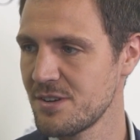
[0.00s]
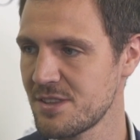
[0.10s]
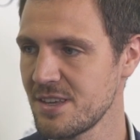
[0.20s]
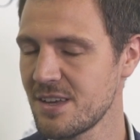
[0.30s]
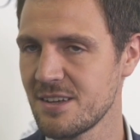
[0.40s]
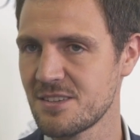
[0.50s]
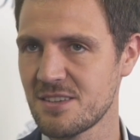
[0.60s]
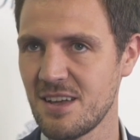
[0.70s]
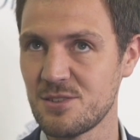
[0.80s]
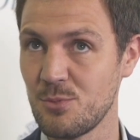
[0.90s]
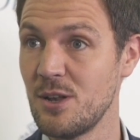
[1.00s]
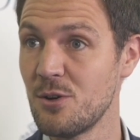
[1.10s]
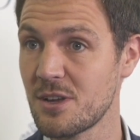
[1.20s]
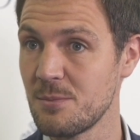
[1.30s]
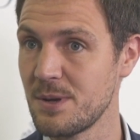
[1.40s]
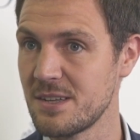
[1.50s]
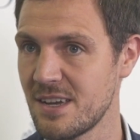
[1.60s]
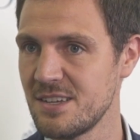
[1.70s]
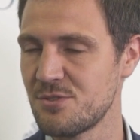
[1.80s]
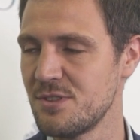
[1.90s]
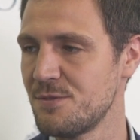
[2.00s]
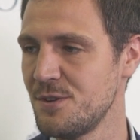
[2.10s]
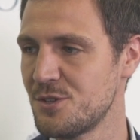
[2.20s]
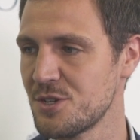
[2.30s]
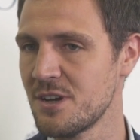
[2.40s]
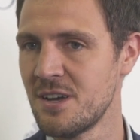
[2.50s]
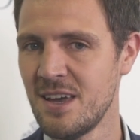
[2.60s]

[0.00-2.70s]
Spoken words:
I think, as we look at big data in the future.